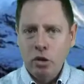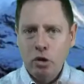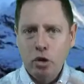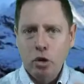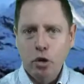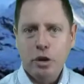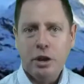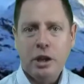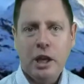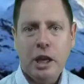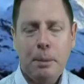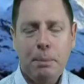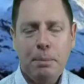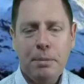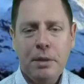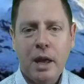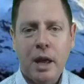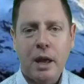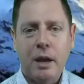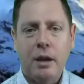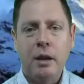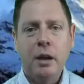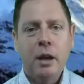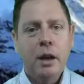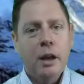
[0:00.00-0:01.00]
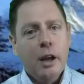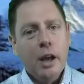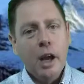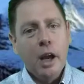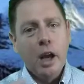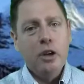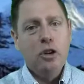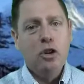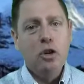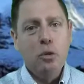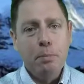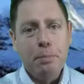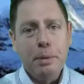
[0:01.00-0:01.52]
You keep that
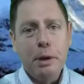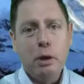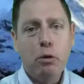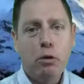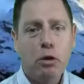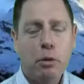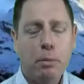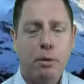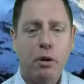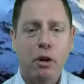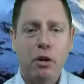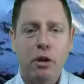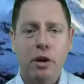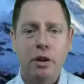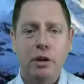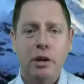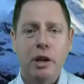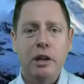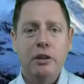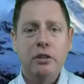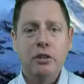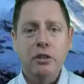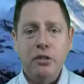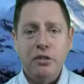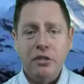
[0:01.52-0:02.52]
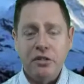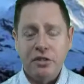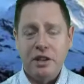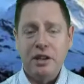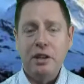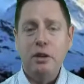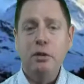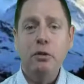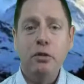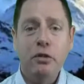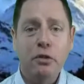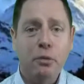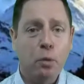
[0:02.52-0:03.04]
and you build upon it, and your
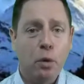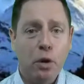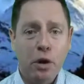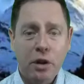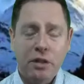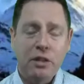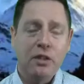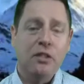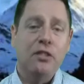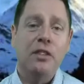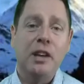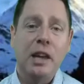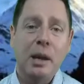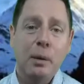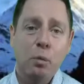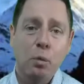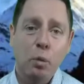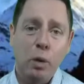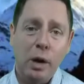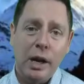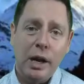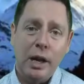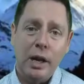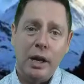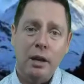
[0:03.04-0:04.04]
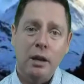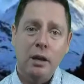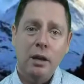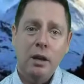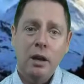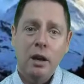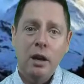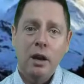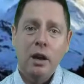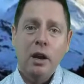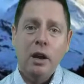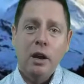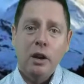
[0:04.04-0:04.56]
skills work the same way.
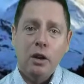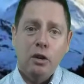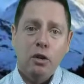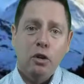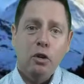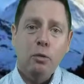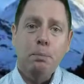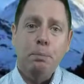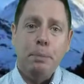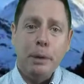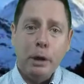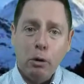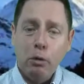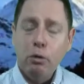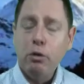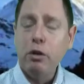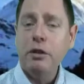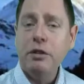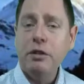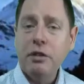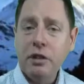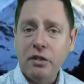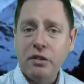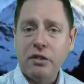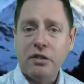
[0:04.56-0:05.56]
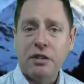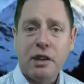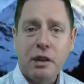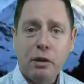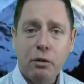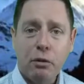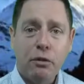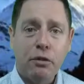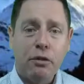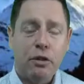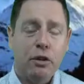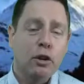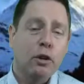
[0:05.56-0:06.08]
You build on the
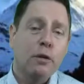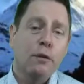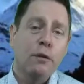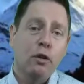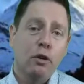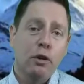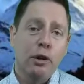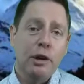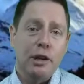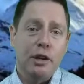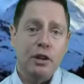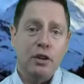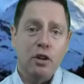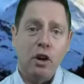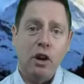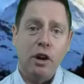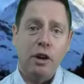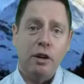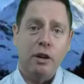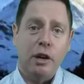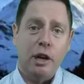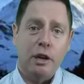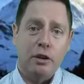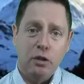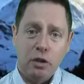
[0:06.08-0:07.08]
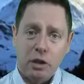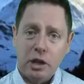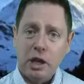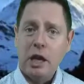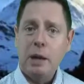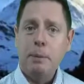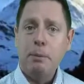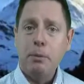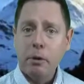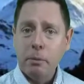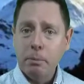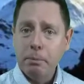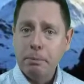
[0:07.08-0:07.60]
skills that you've already got, and you
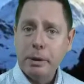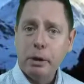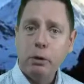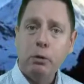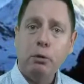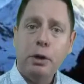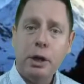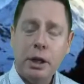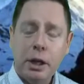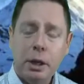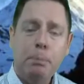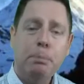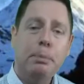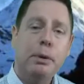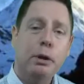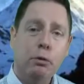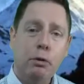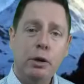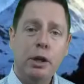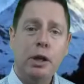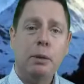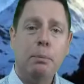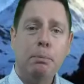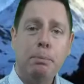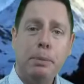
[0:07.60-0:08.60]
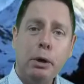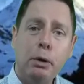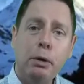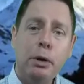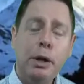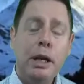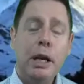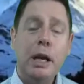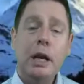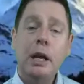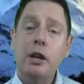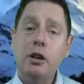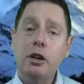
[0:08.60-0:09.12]
keep on building and building and
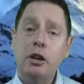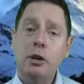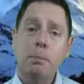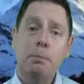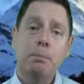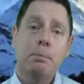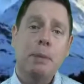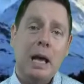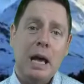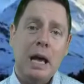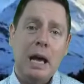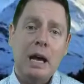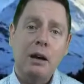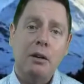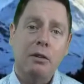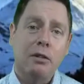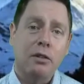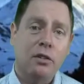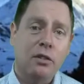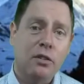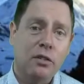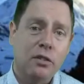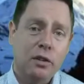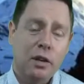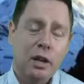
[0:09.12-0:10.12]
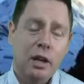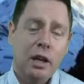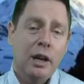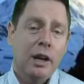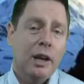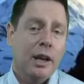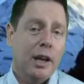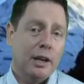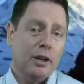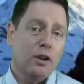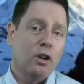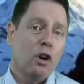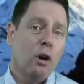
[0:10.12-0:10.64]
building, and it compounds.
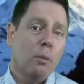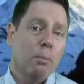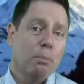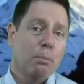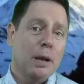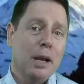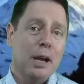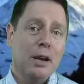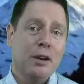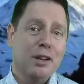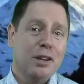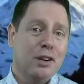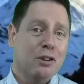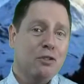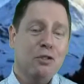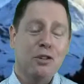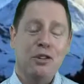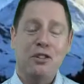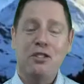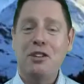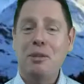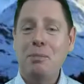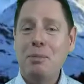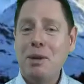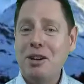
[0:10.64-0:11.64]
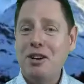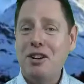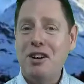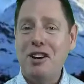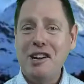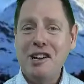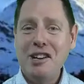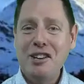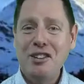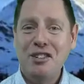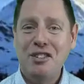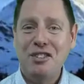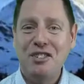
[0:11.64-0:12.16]
And compound interest, I mean,
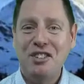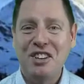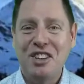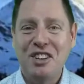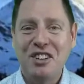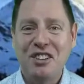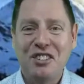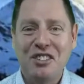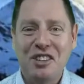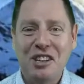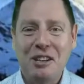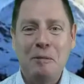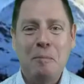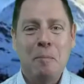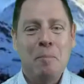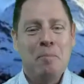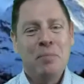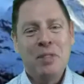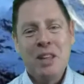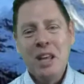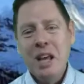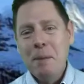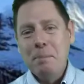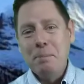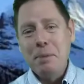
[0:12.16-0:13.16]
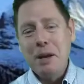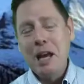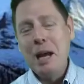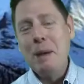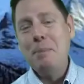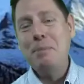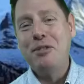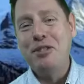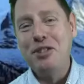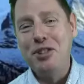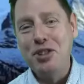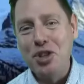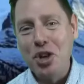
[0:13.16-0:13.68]
Einstein said,
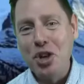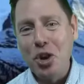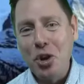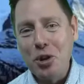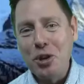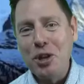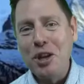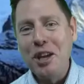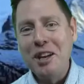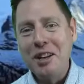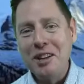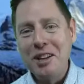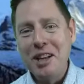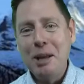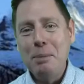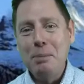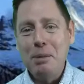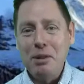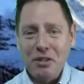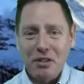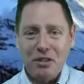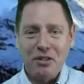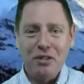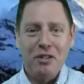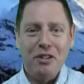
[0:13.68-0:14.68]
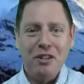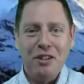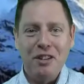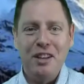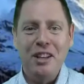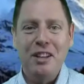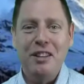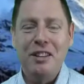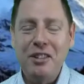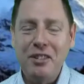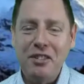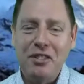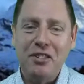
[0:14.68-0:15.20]
perhaps jokingly, but certainly
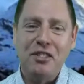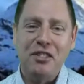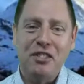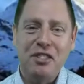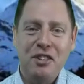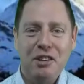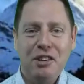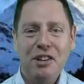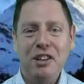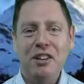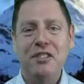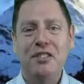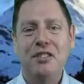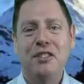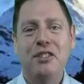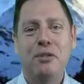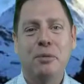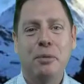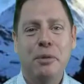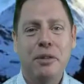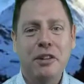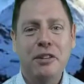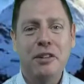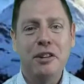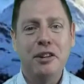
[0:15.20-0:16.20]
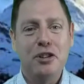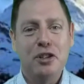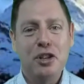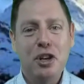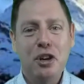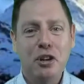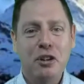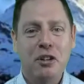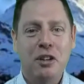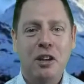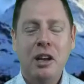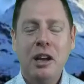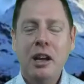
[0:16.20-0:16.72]
there's seriousness within the
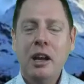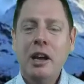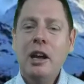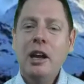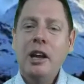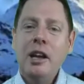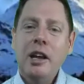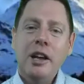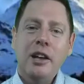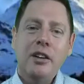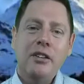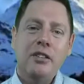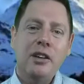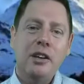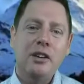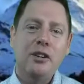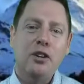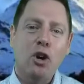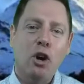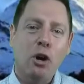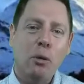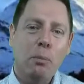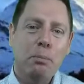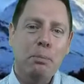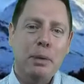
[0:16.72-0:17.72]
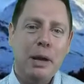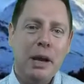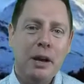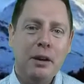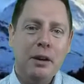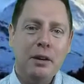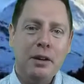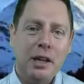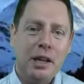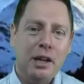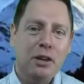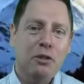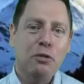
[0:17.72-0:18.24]
joke, he said compound
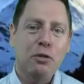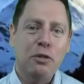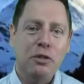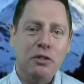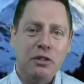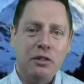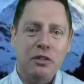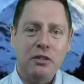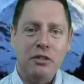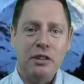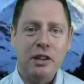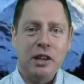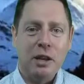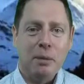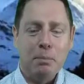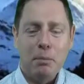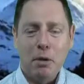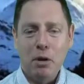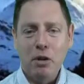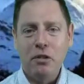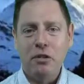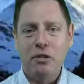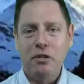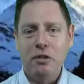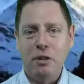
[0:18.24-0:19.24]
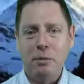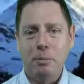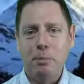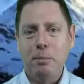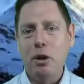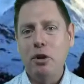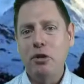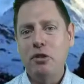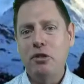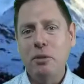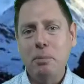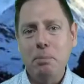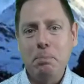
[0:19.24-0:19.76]
interest is the
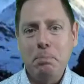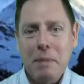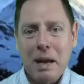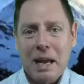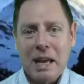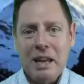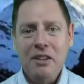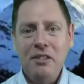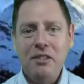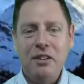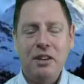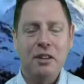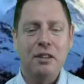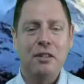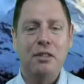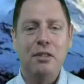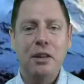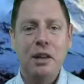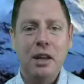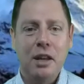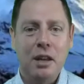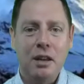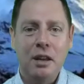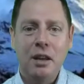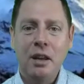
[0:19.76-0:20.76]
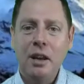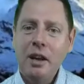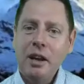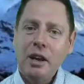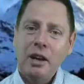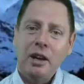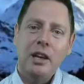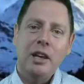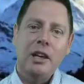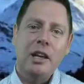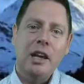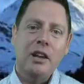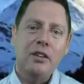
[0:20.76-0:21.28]
most amazing thing
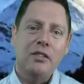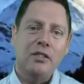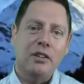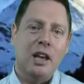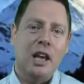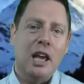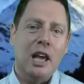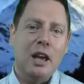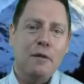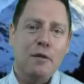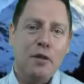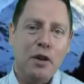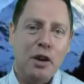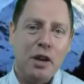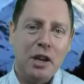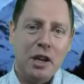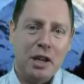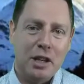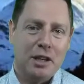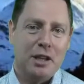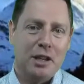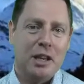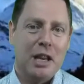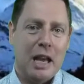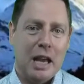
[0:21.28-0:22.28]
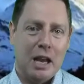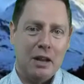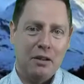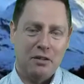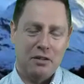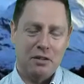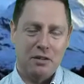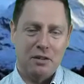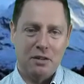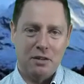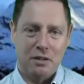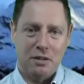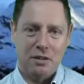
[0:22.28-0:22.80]
he has ever
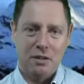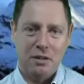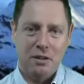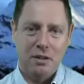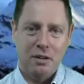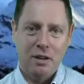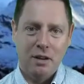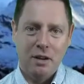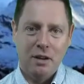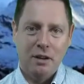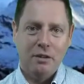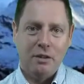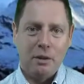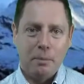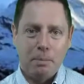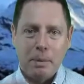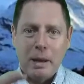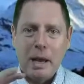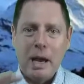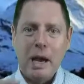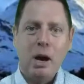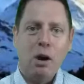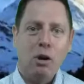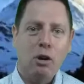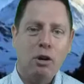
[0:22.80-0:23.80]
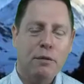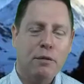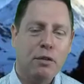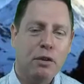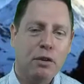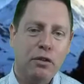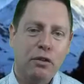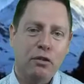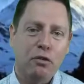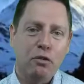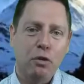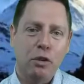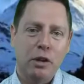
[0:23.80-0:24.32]
encountered. The power of it
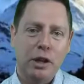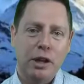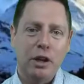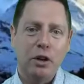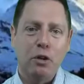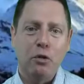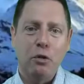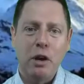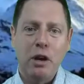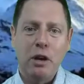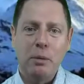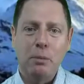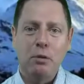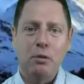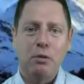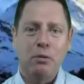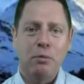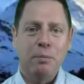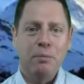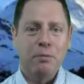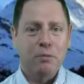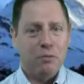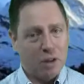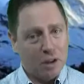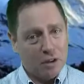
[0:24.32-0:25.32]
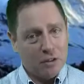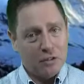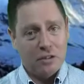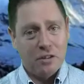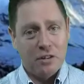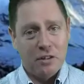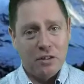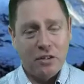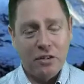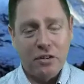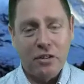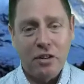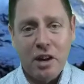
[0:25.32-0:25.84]
is truly incredible, right? So
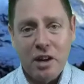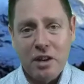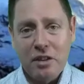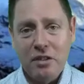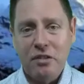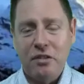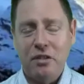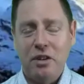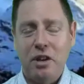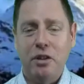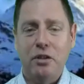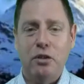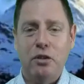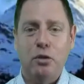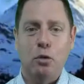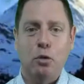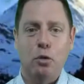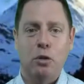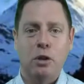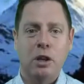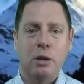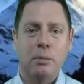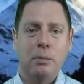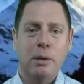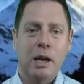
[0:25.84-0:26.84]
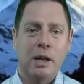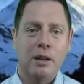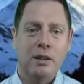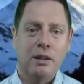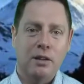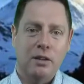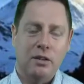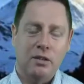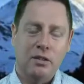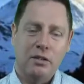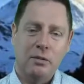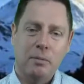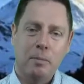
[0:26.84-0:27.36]
this is Einstein talking about
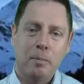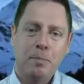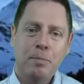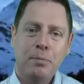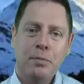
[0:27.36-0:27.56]
this.